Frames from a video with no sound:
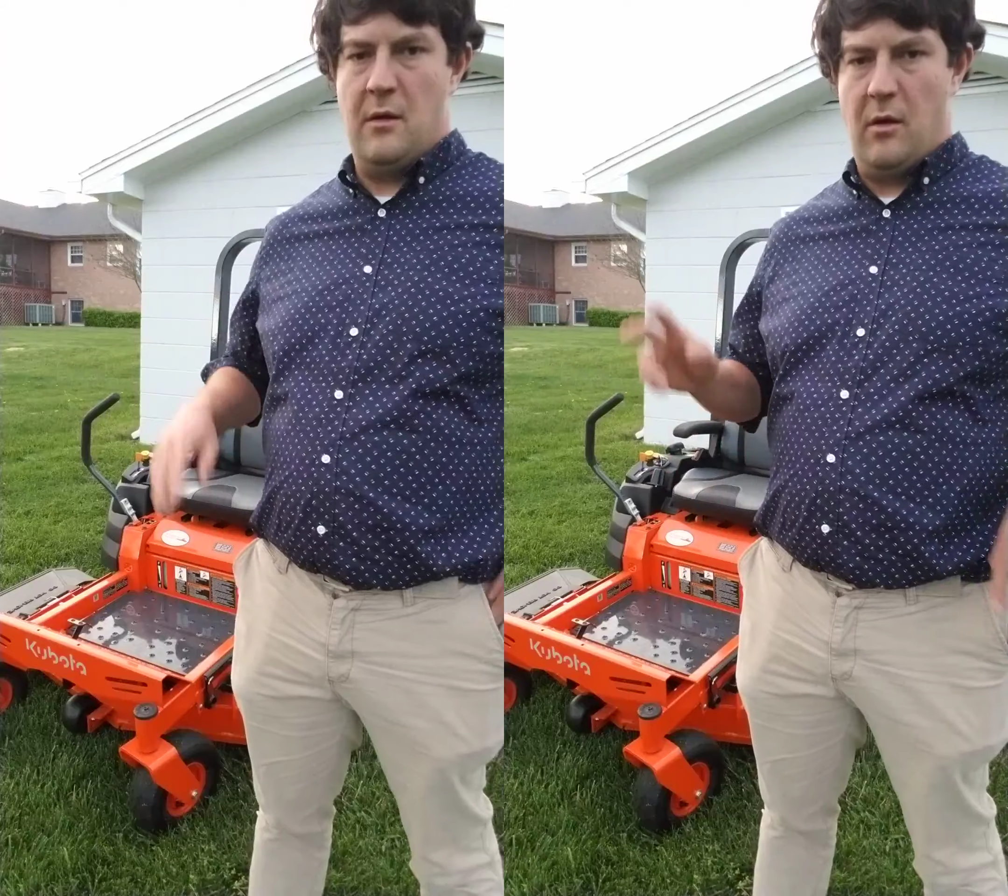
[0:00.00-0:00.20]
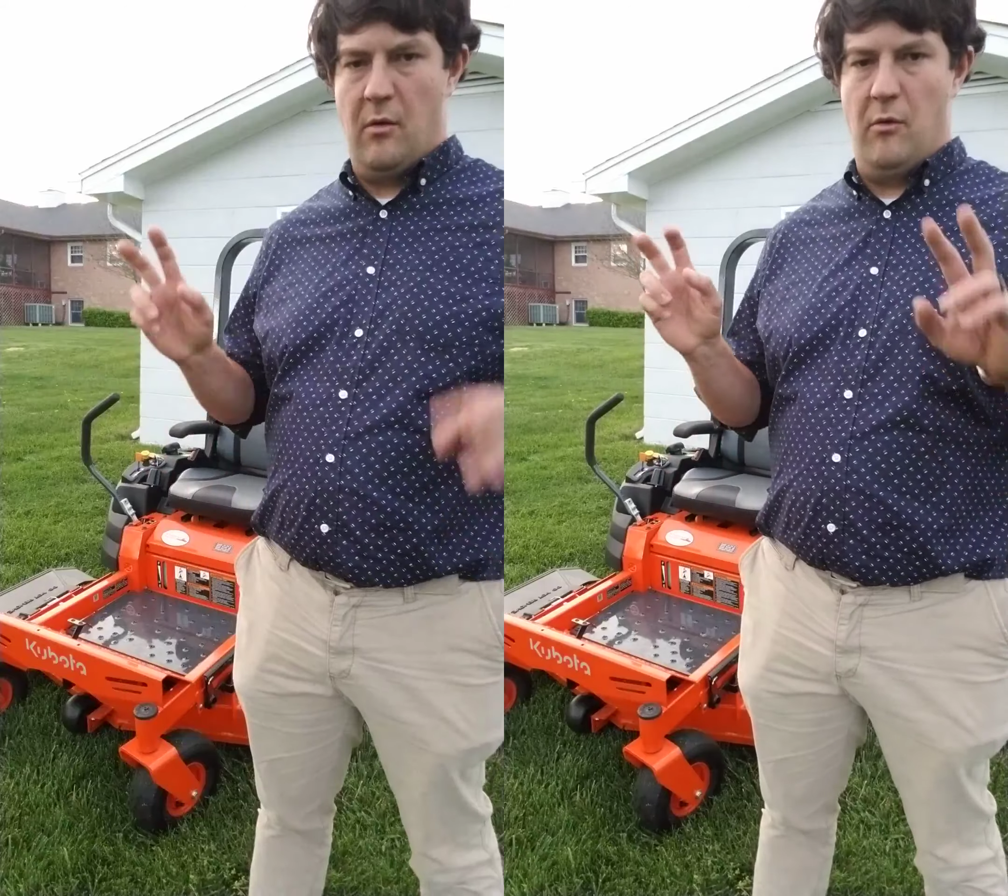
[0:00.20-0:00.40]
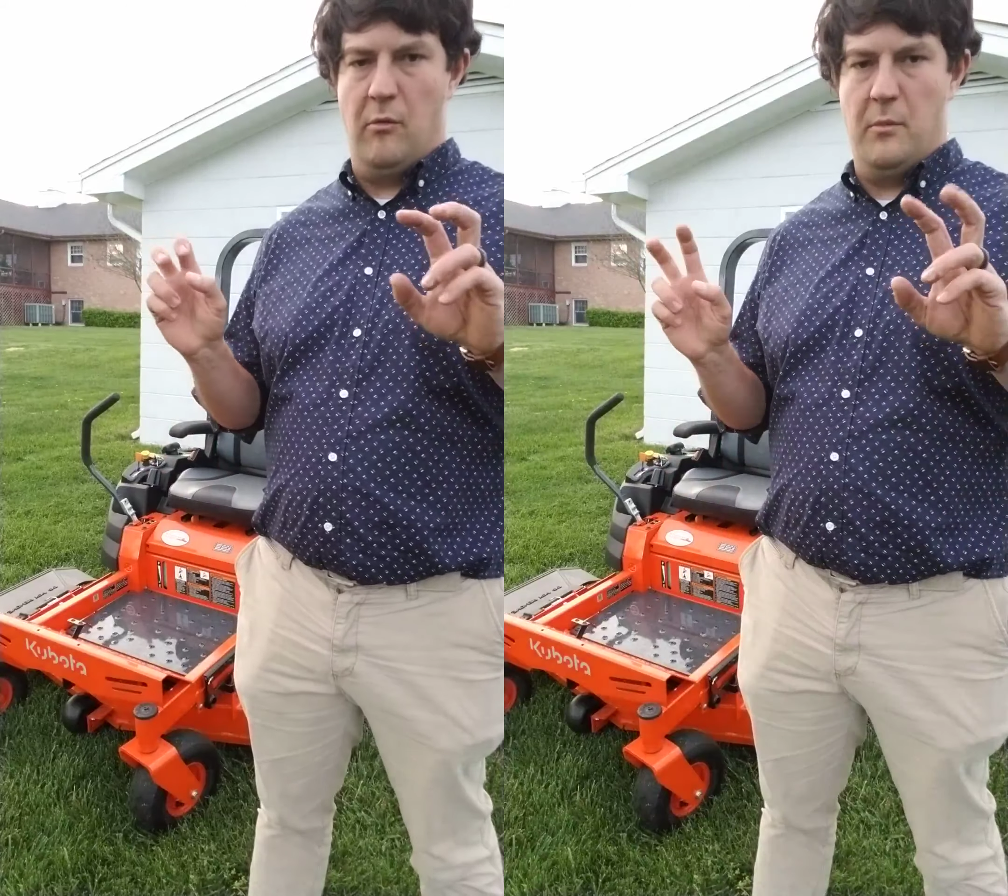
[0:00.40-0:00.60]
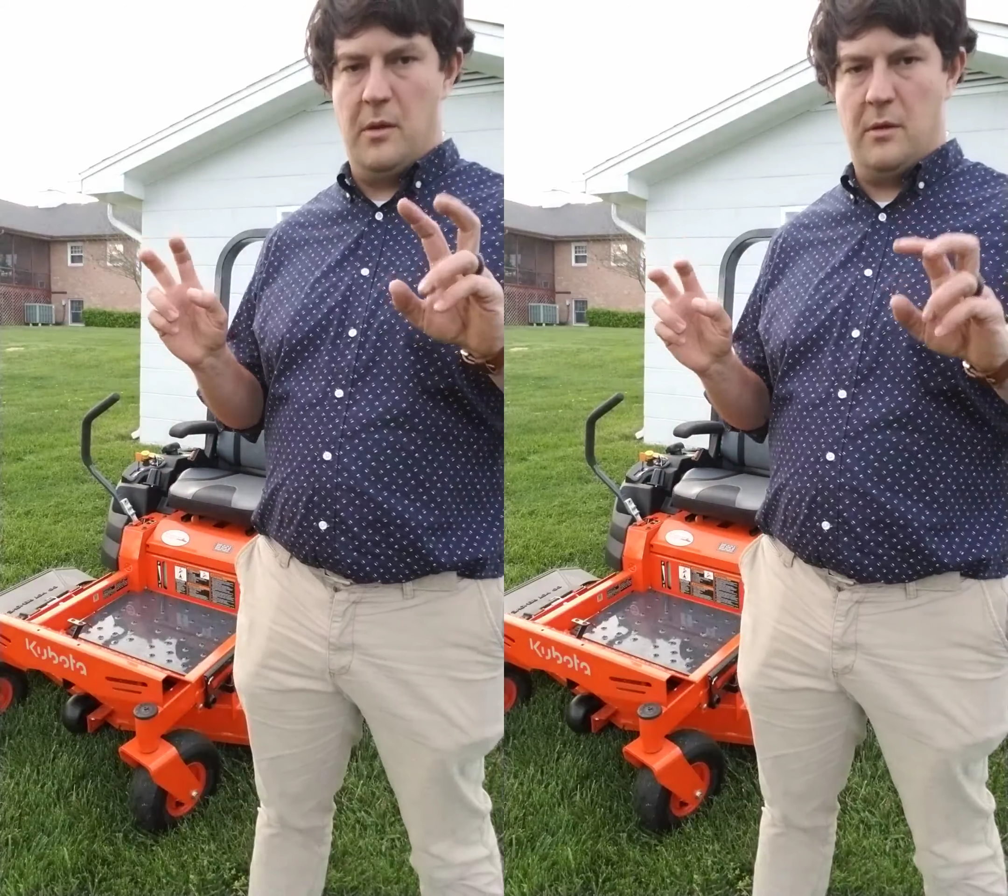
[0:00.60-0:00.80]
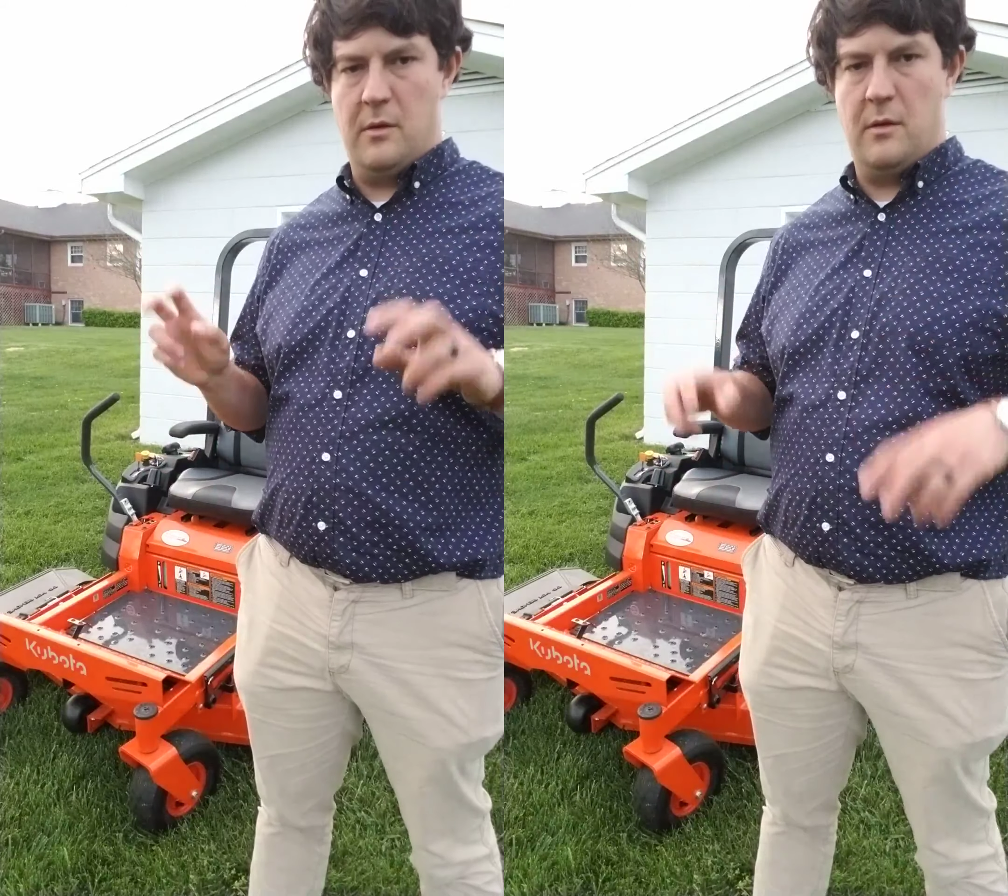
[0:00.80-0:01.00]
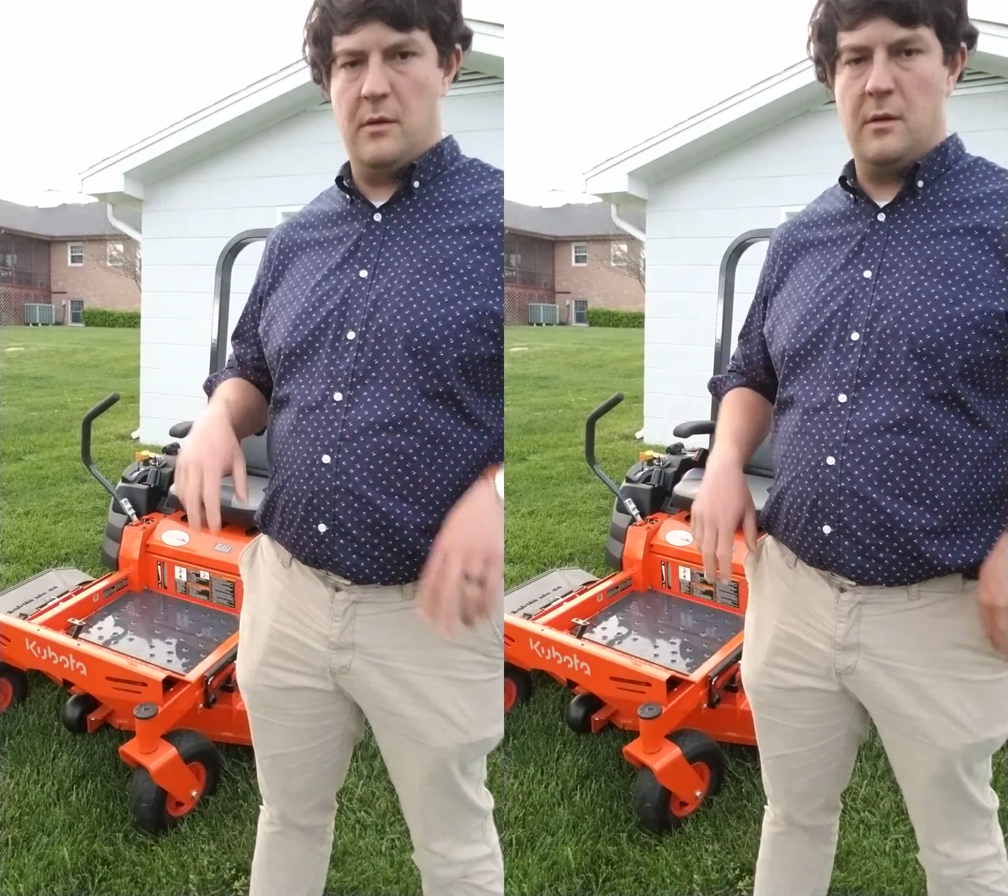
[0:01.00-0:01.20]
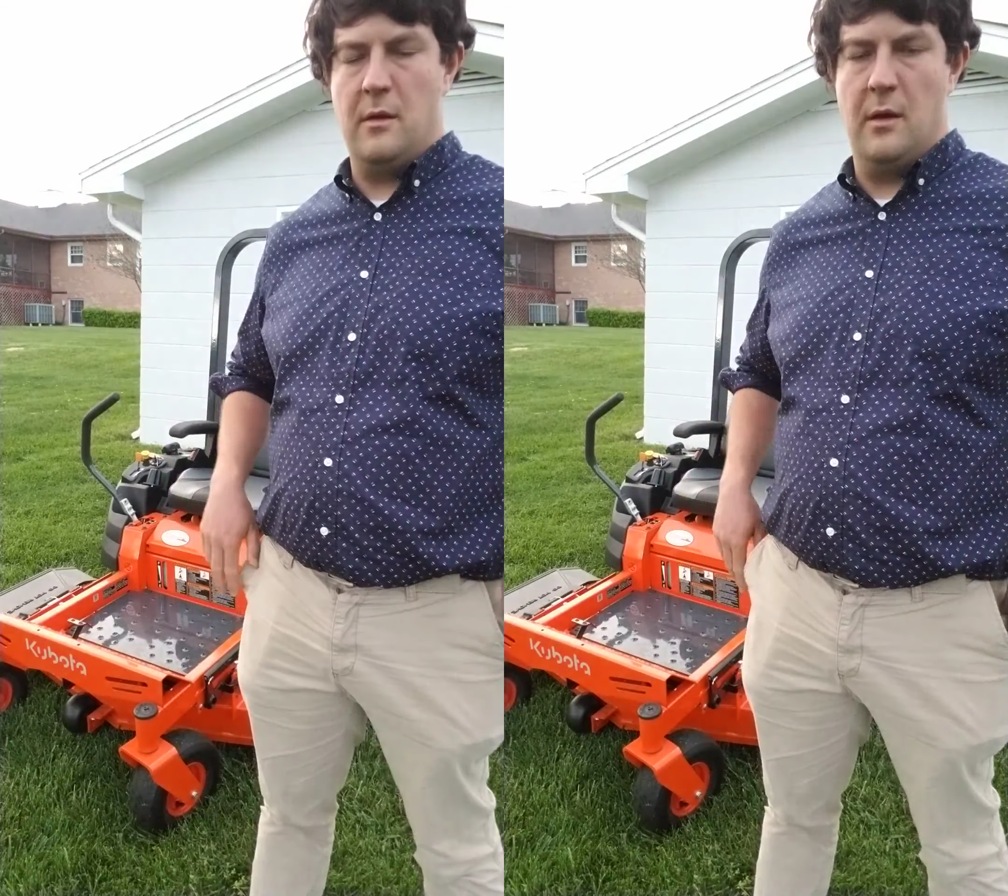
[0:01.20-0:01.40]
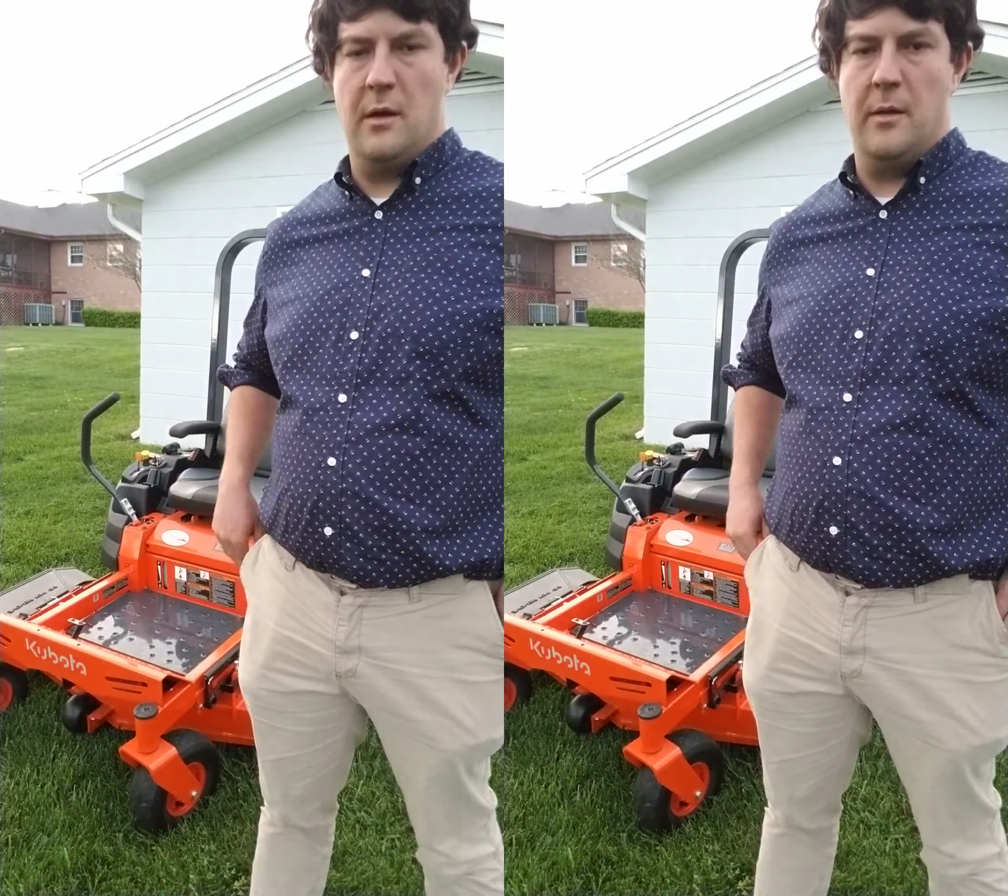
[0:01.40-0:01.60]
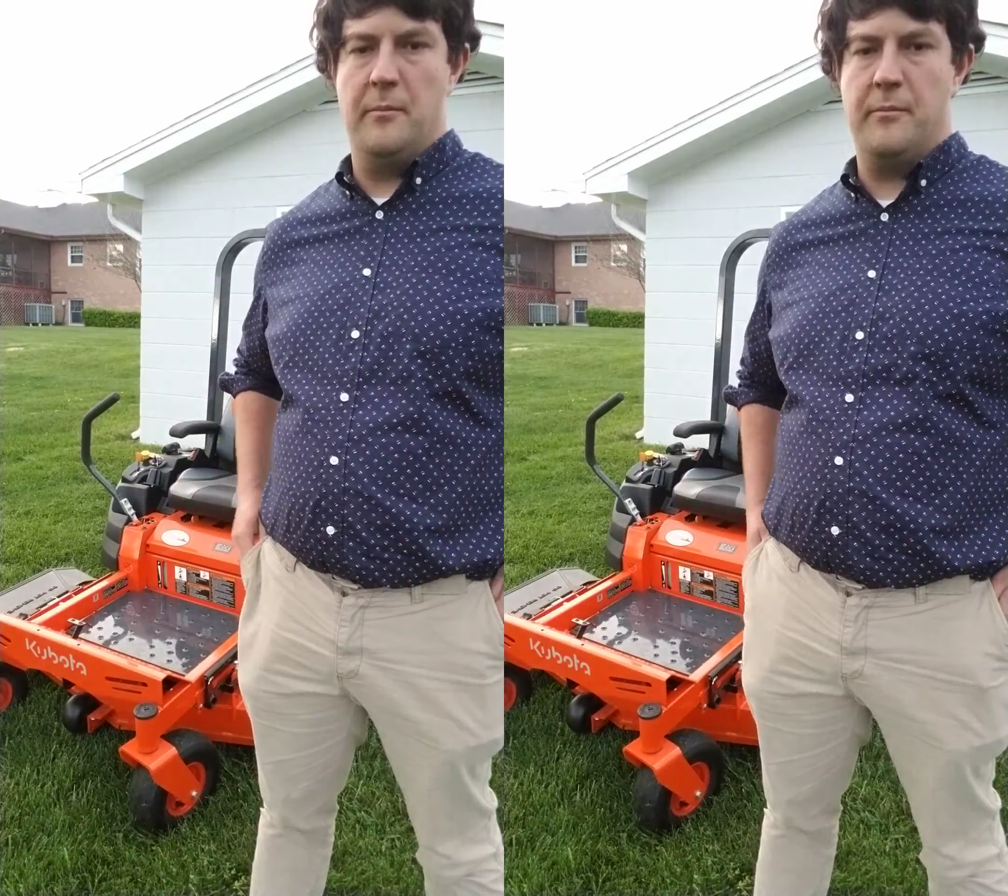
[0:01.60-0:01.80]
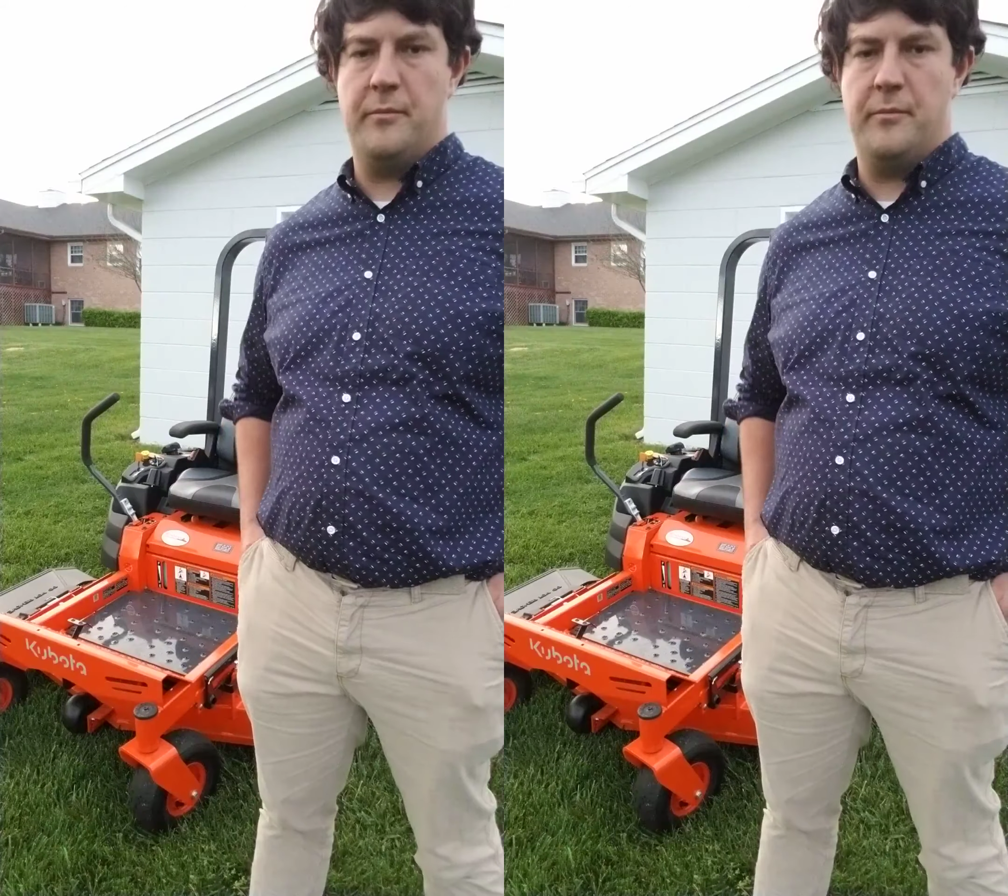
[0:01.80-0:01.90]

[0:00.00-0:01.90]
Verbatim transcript: home um,